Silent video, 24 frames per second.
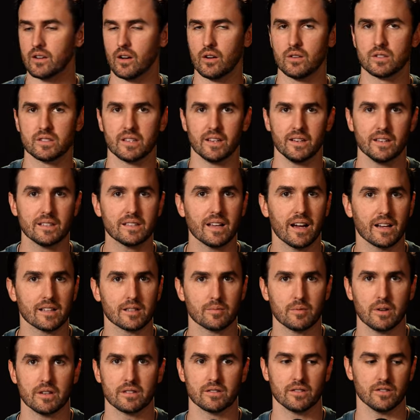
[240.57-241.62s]
go send a
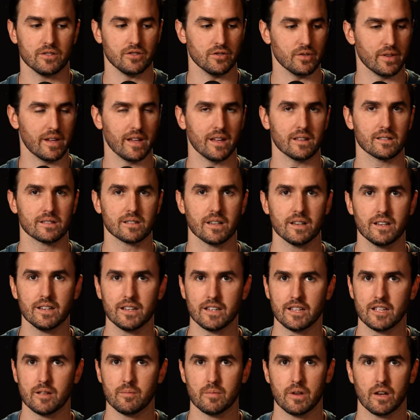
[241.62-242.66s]
text message. You can't send
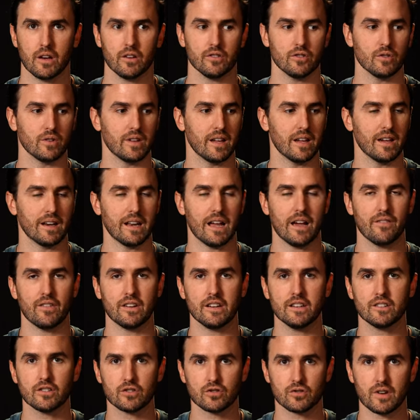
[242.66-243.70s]
an email. You can't have
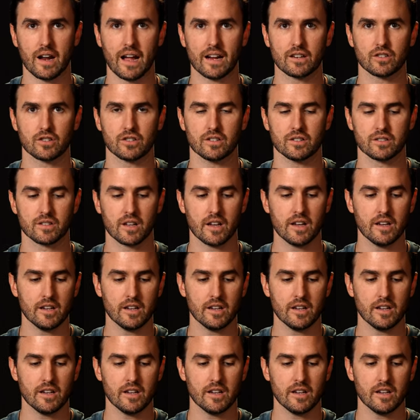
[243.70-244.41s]
any distractions.